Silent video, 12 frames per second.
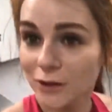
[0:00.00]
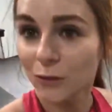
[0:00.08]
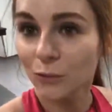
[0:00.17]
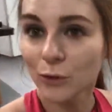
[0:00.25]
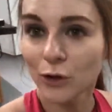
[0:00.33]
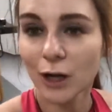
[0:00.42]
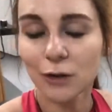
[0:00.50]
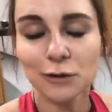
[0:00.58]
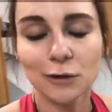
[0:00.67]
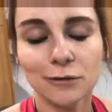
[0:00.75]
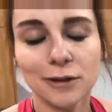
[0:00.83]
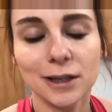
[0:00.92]
cute workout
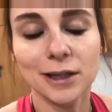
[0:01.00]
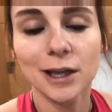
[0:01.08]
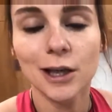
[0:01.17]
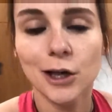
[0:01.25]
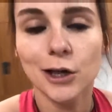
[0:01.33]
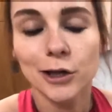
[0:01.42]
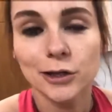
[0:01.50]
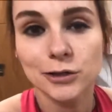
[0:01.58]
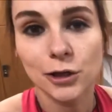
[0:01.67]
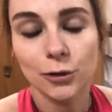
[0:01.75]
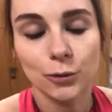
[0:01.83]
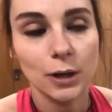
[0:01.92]
outfit.
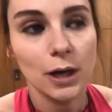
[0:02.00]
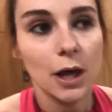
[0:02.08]
So,